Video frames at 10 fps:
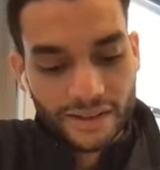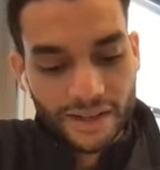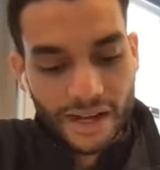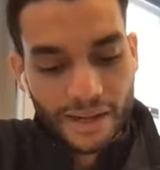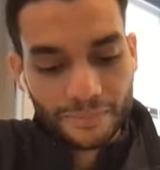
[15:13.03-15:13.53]

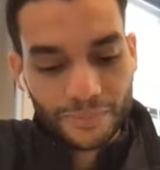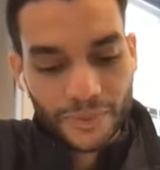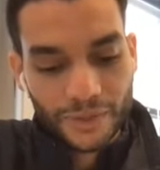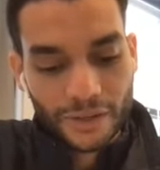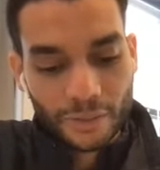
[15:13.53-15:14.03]

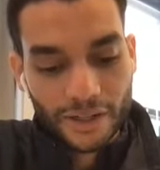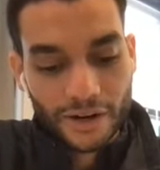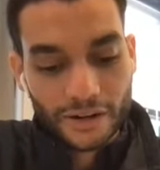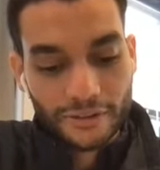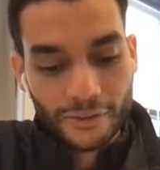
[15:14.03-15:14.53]
we
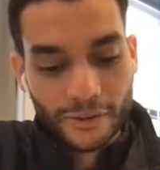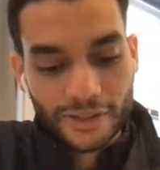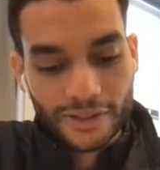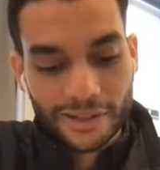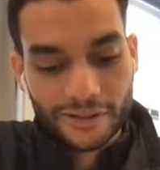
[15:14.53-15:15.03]
are a
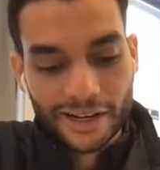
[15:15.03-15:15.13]
force to be